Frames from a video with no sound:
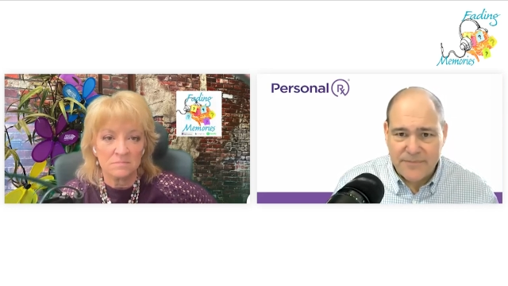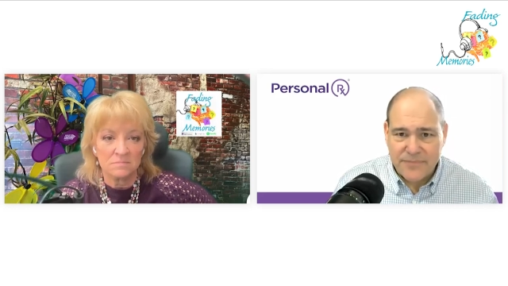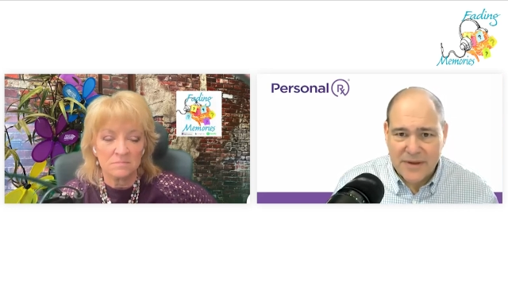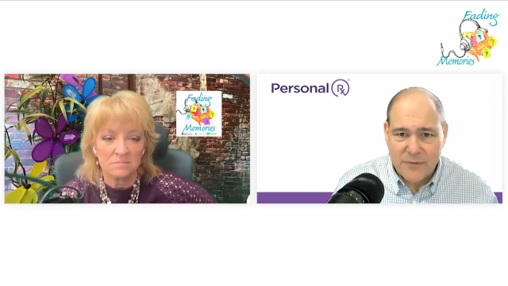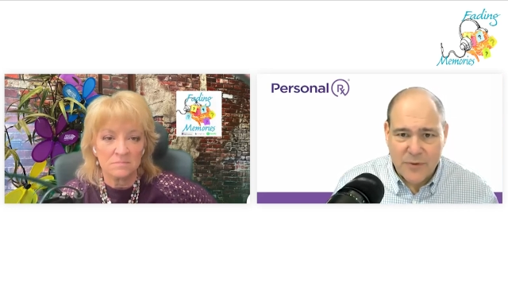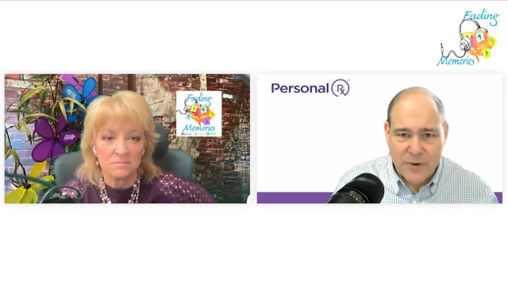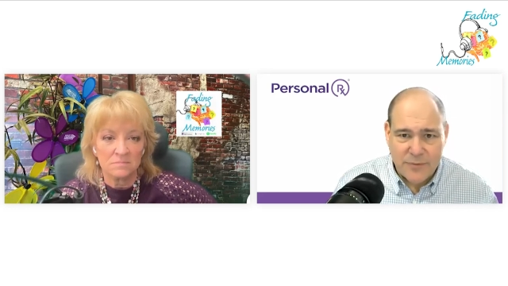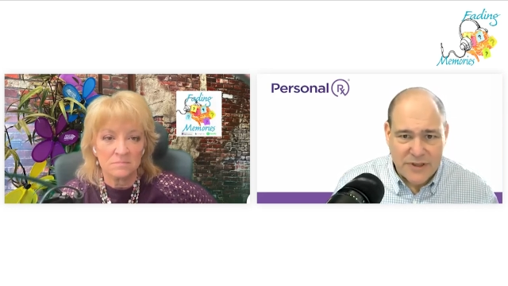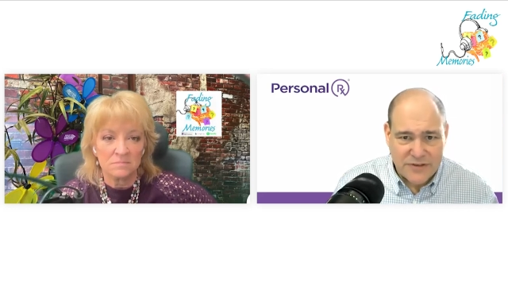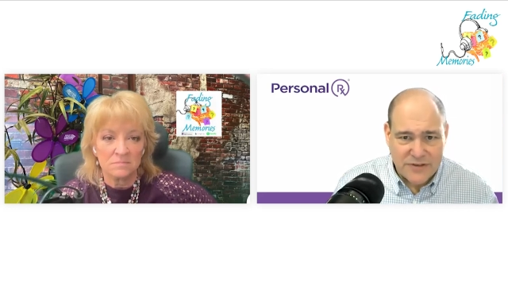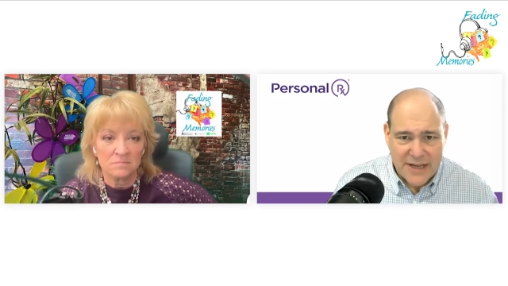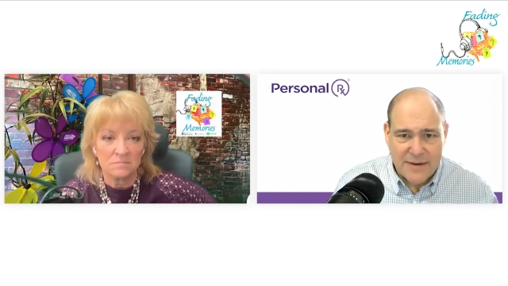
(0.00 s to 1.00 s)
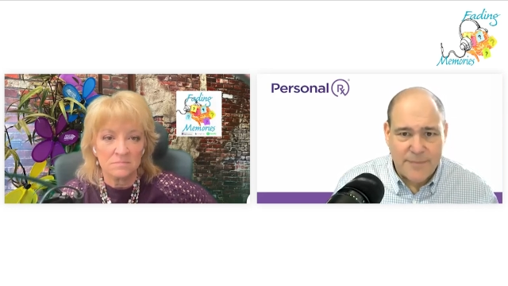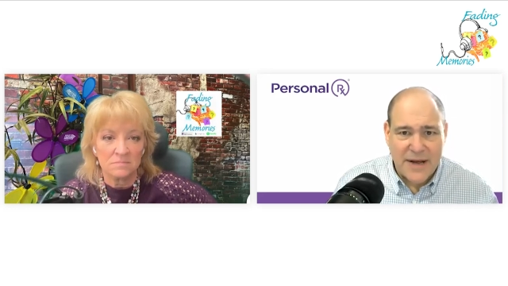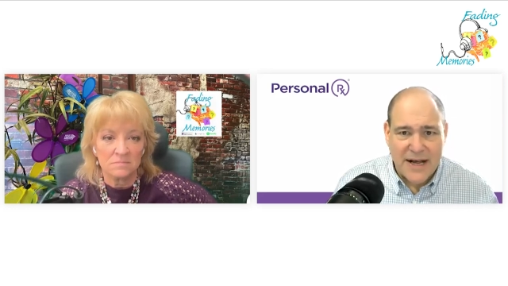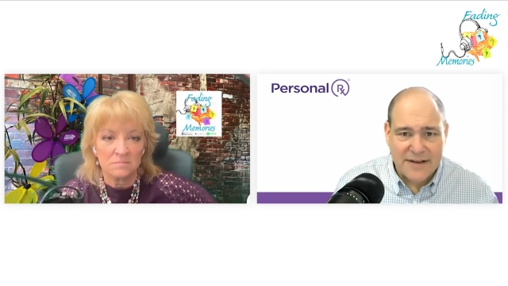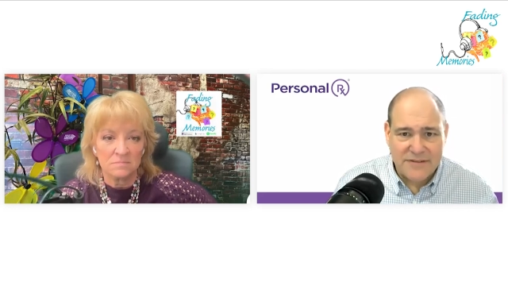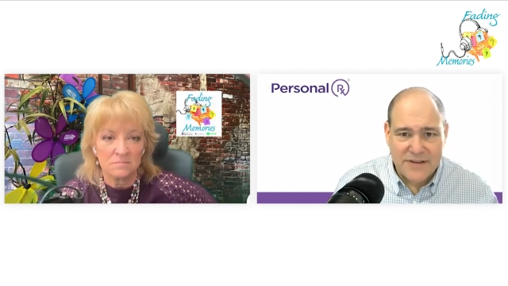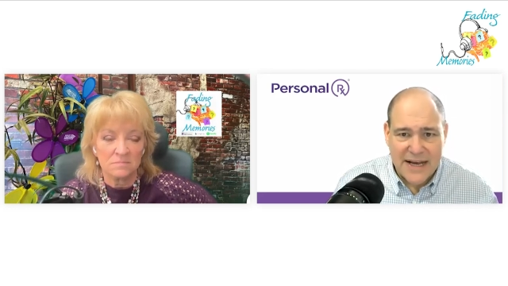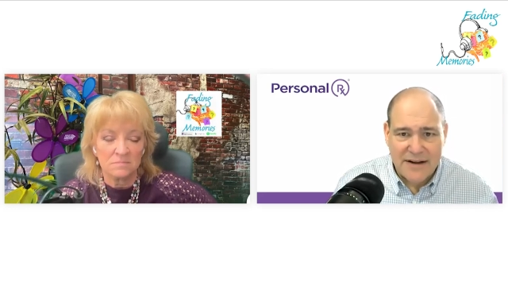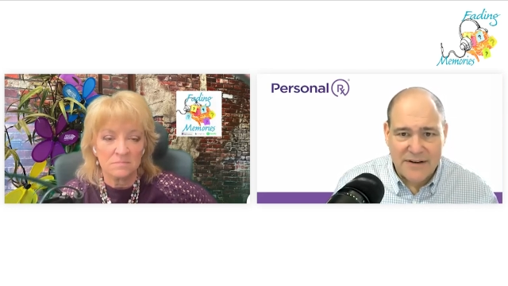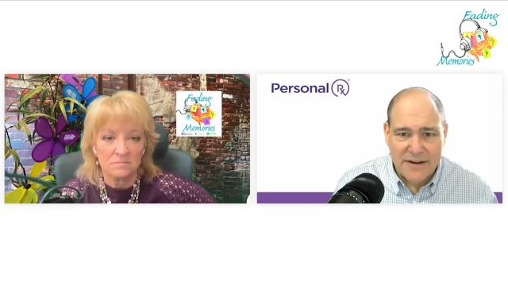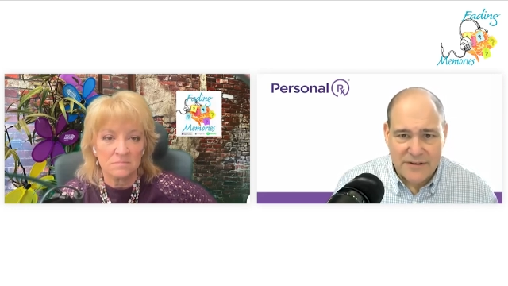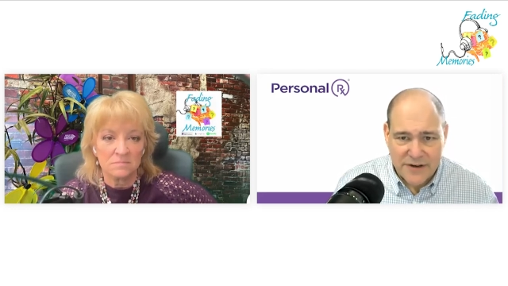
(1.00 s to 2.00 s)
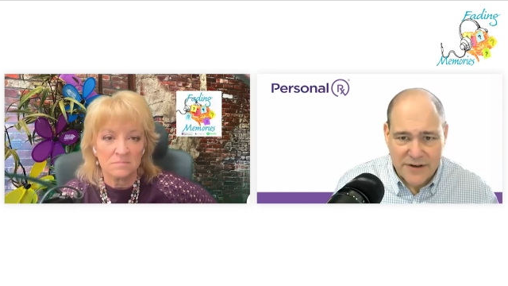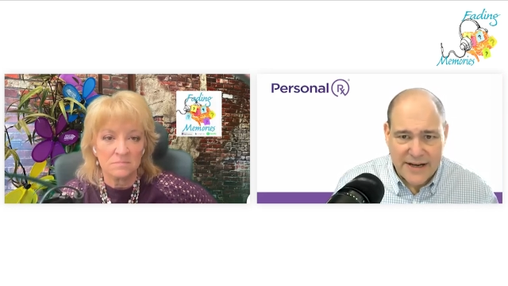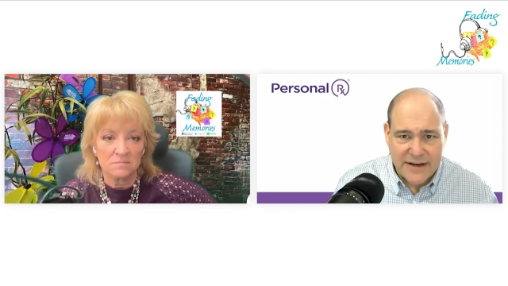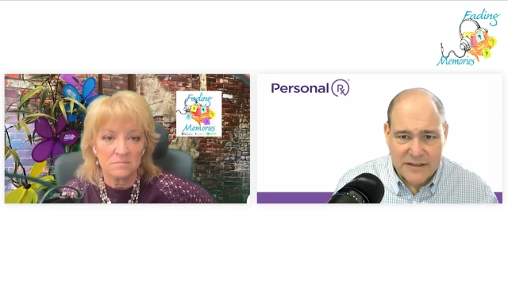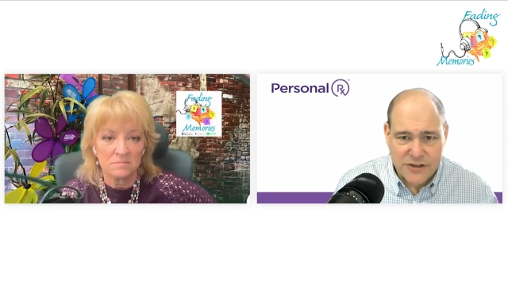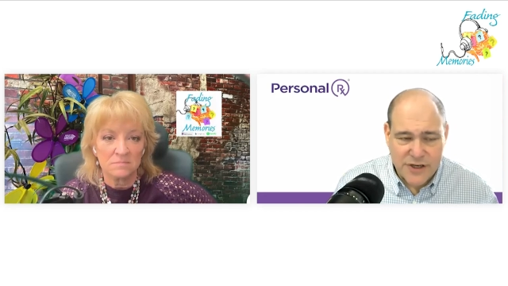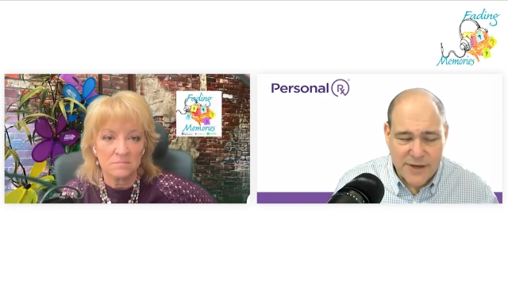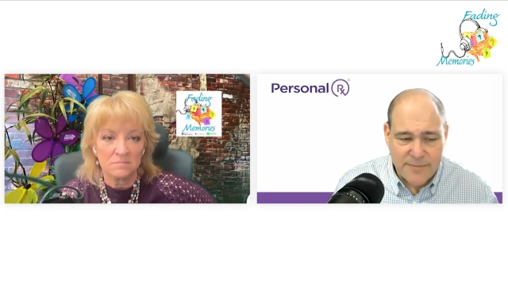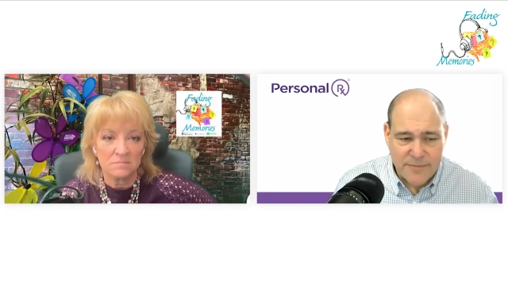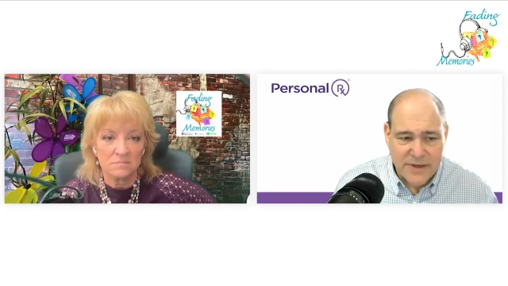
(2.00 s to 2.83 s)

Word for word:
Speaker 1: when we send a box out and you're getting a shipment